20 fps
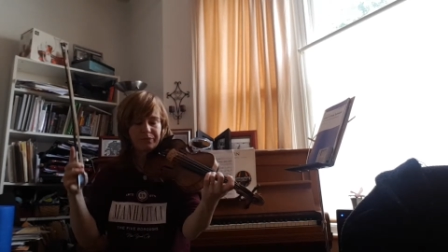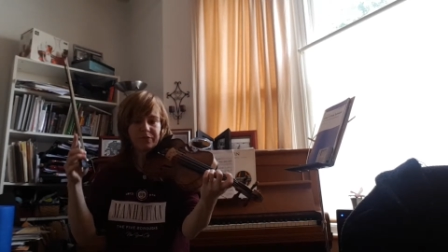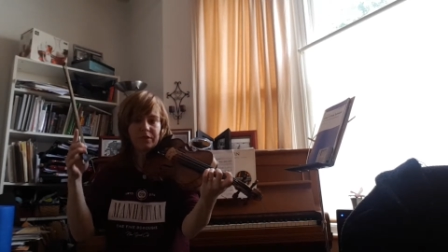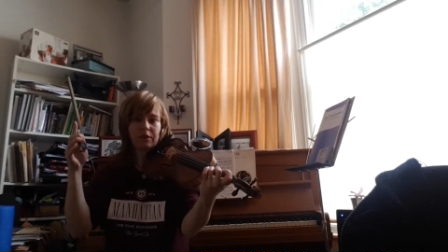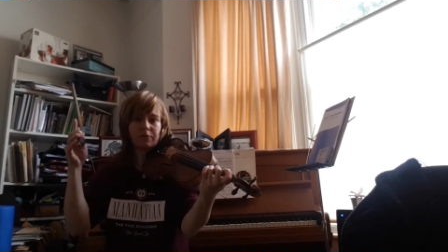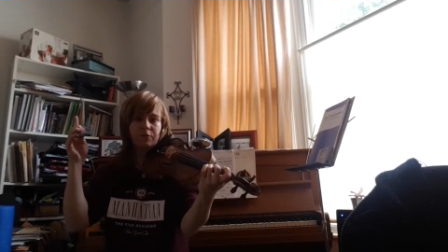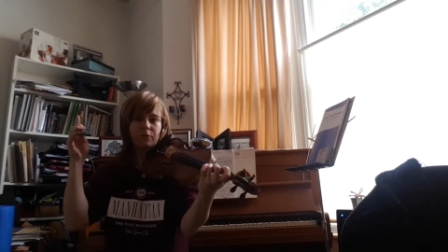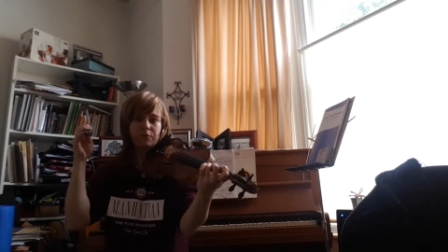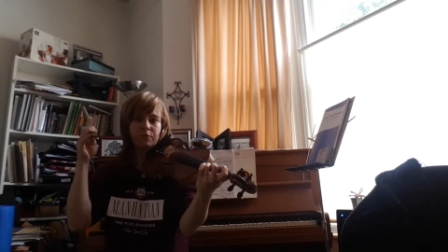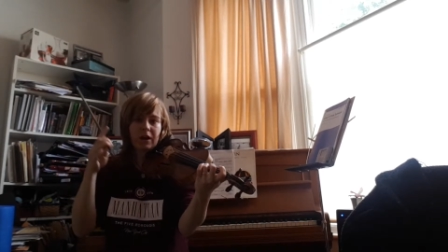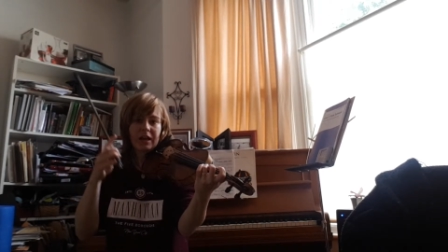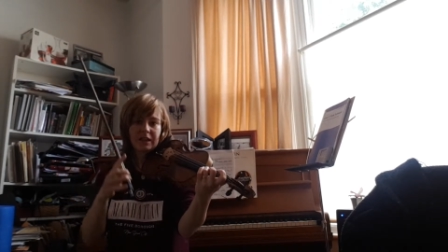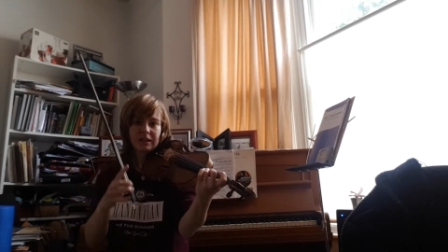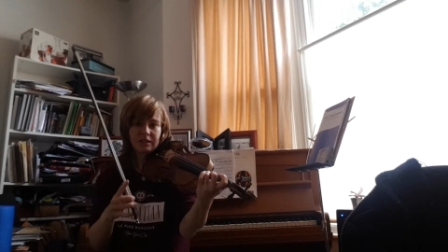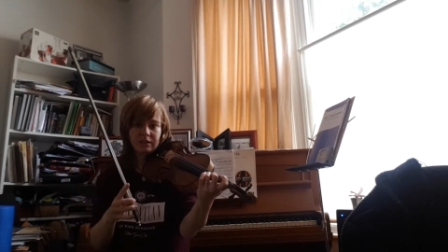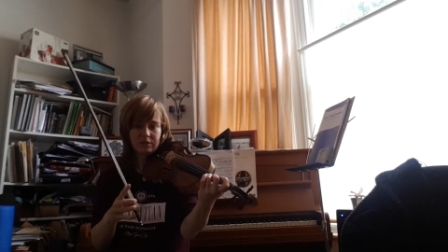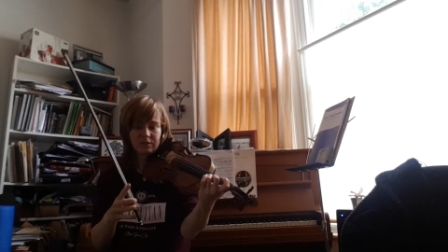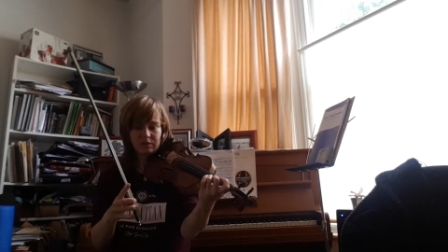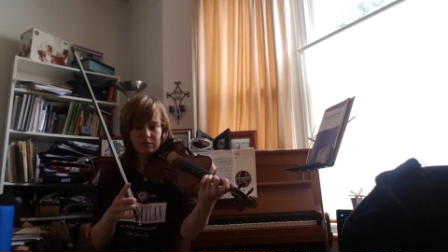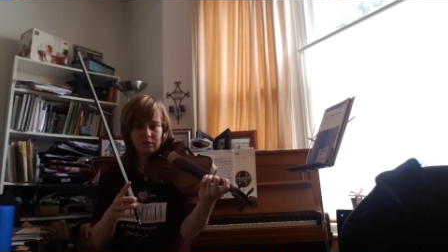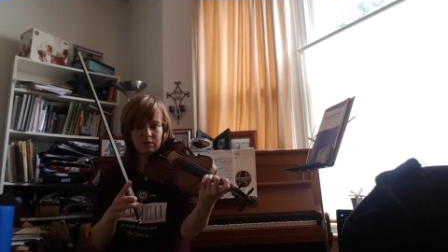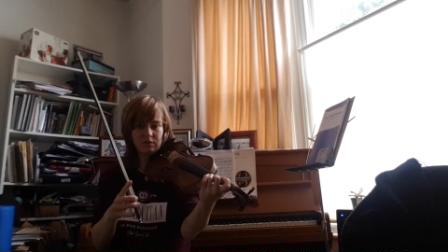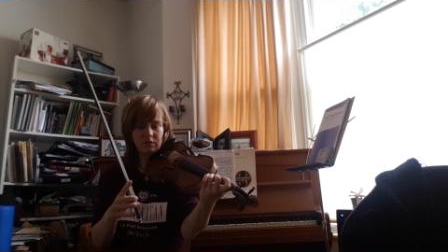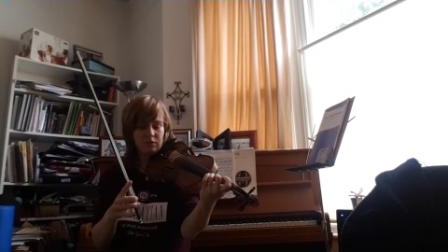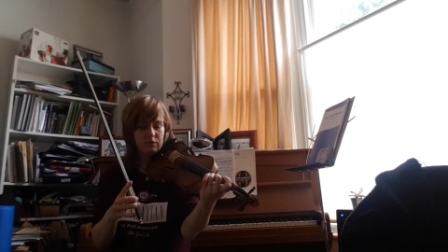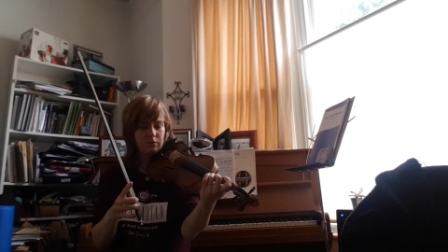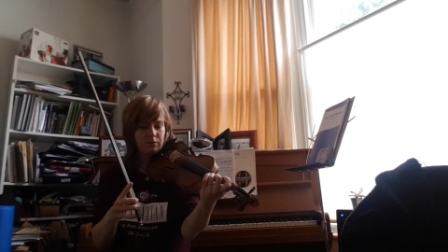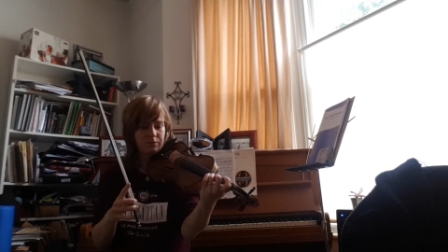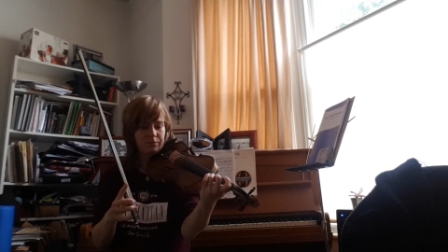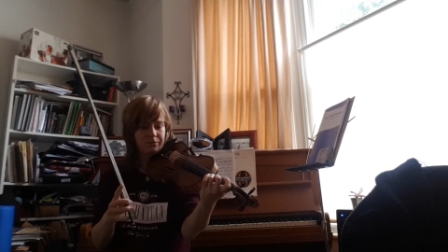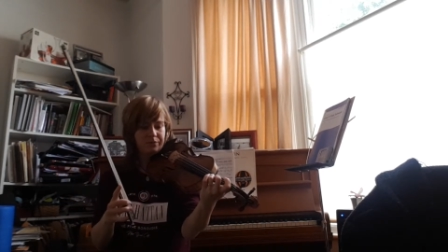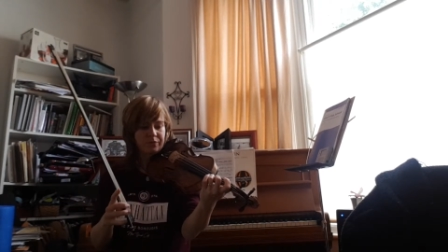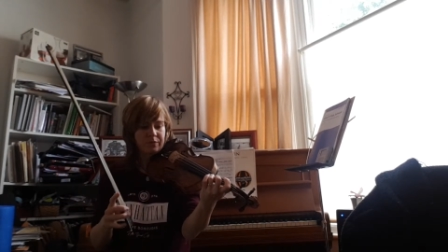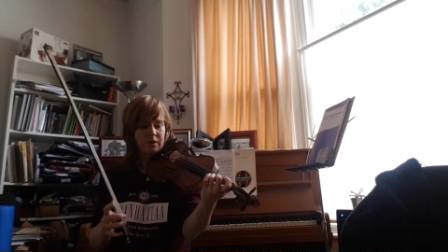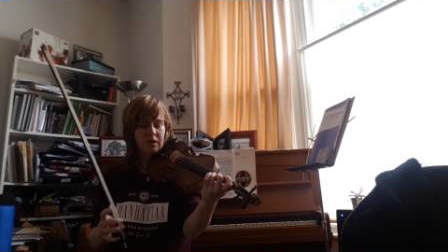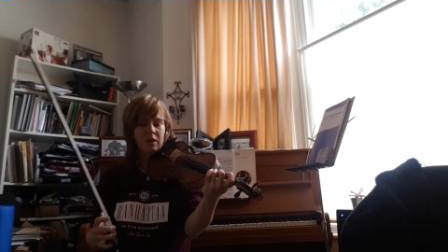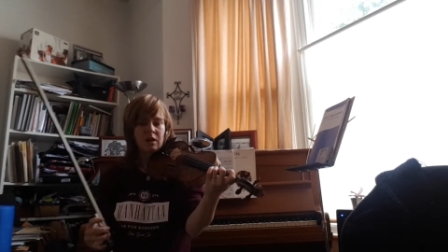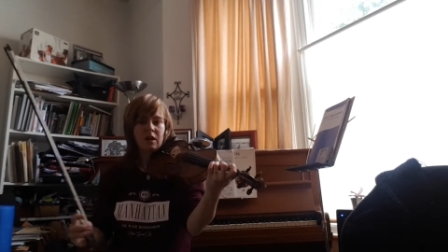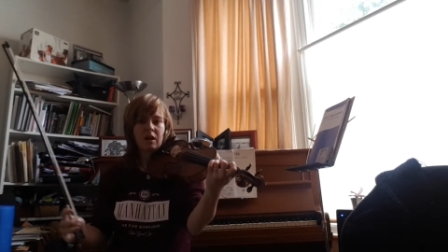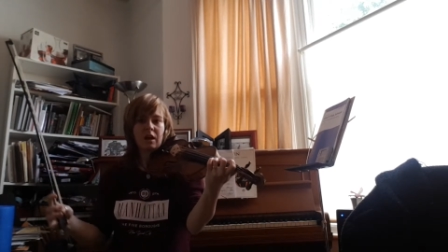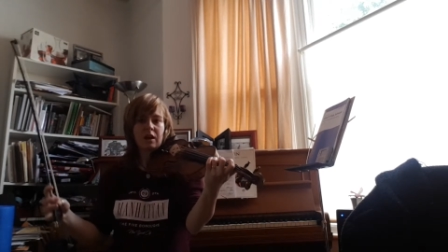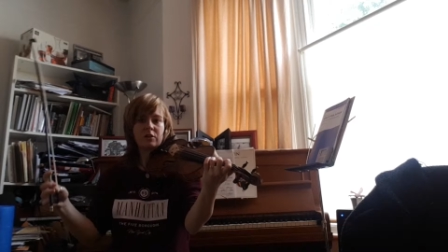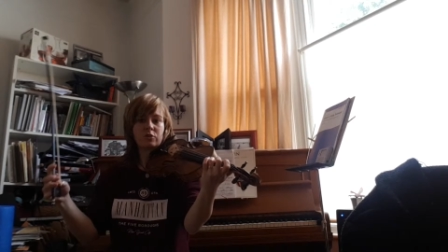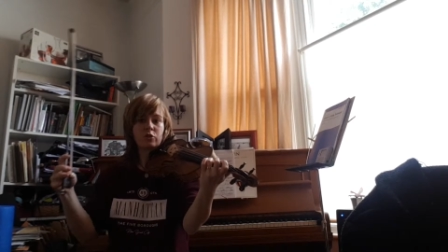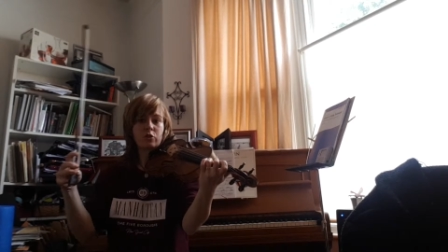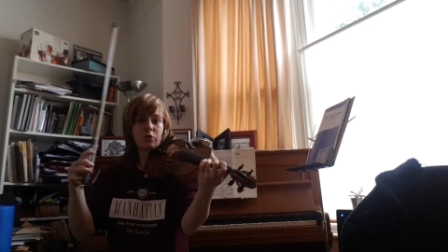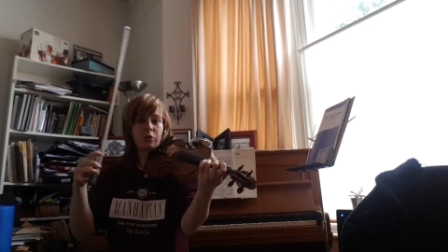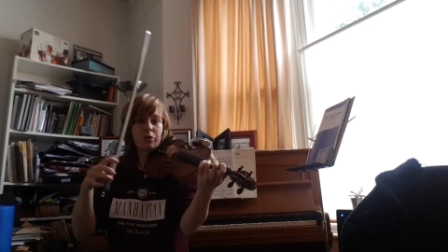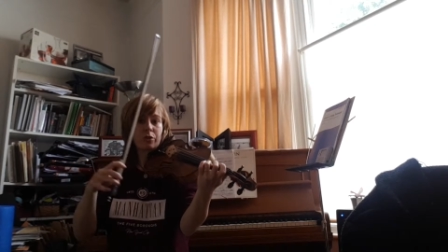If your violin is in tune and your